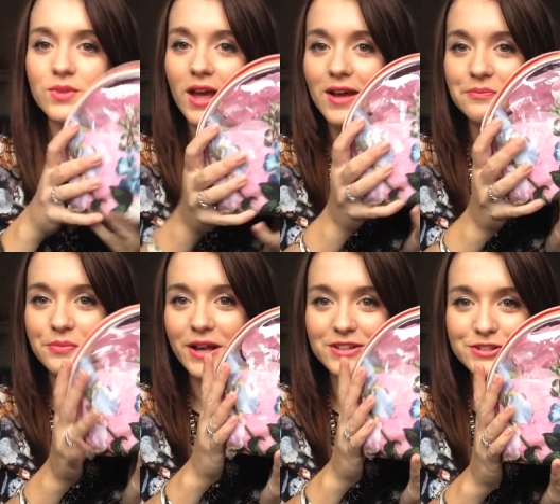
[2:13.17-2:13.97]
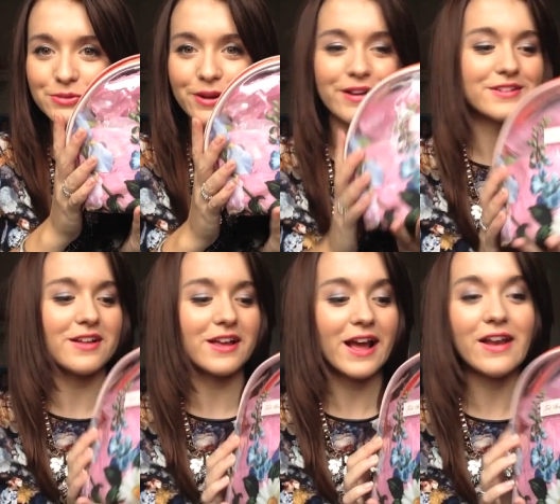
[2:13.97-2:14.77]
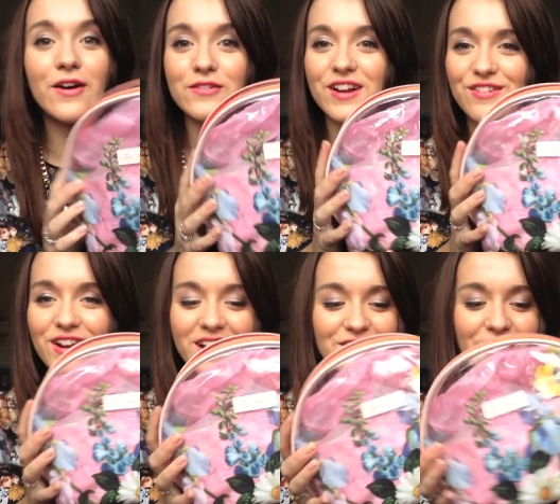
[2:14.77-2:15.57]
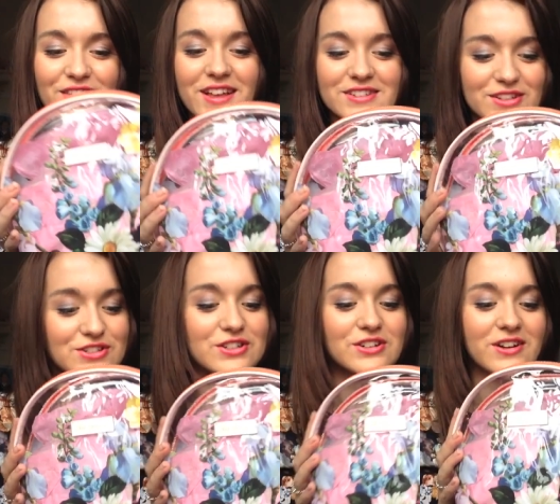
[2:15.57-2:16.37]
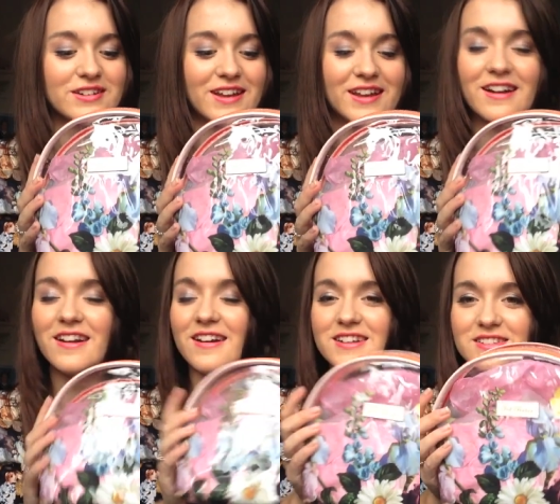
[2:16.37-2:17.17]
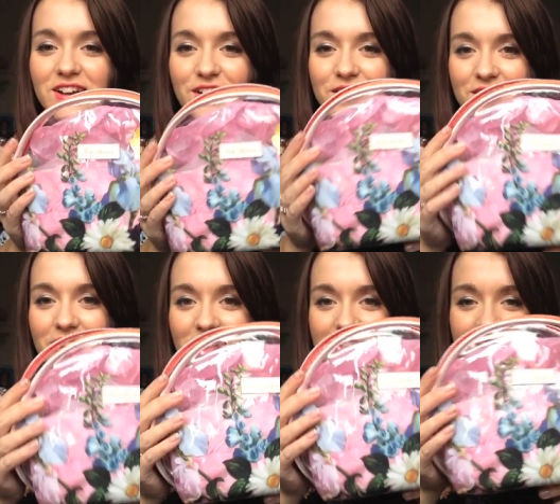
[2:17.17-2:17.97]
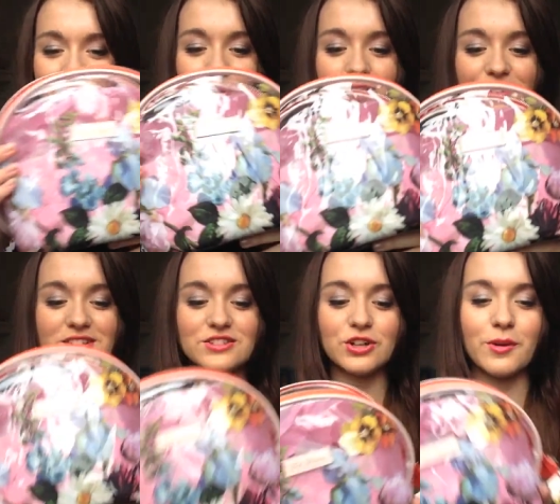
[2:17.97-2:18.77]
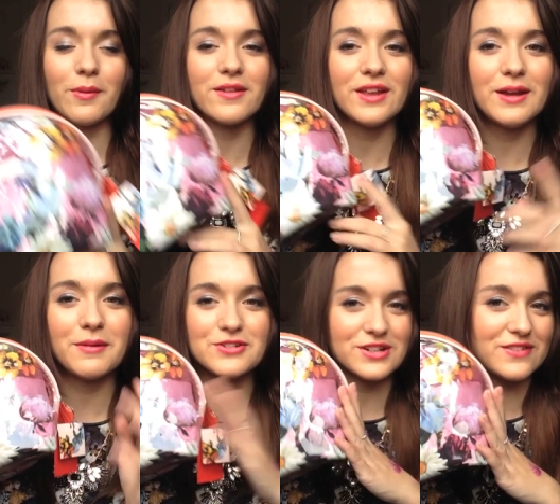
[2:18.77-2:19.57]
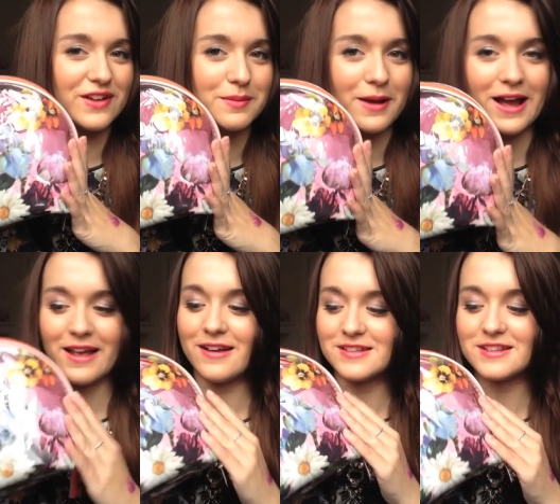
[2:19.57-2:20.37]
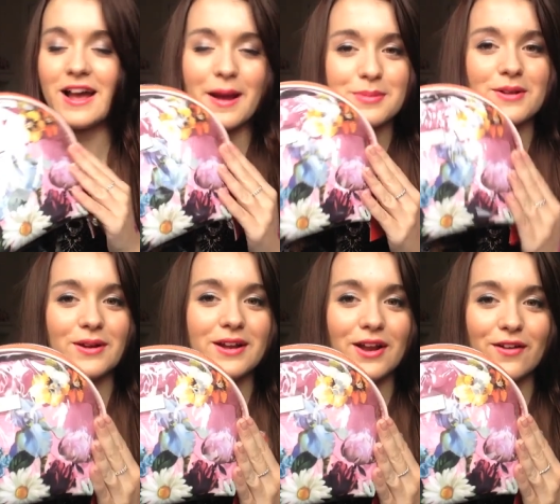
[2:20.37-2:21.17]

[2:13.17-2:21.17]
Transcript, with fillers: yeah, that's just what it looks like. And I really, really love it. I think it's such a good idea. So, yes, that's one of the first things she got me. But I think I might transfer the bag because I absolutely